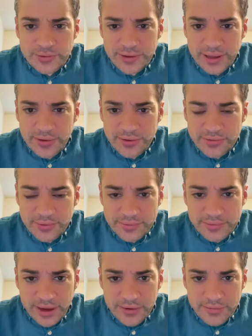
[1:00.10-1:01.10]
you take or a sort of
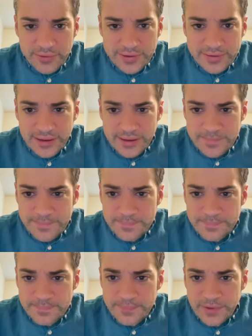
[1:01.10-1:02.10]
sacrifice.
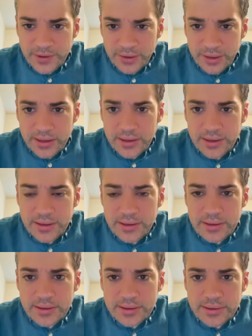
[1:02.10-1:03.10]
Um, okay.
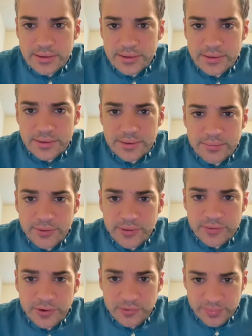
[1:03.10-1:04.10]
But
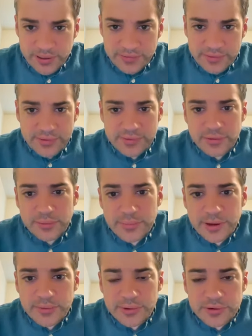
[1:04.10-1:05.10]
those aren't pieces, so I'm
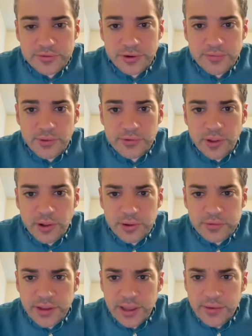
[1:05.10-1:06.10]
not really sure if those all
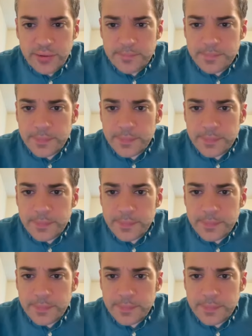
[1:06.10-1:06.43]
go together.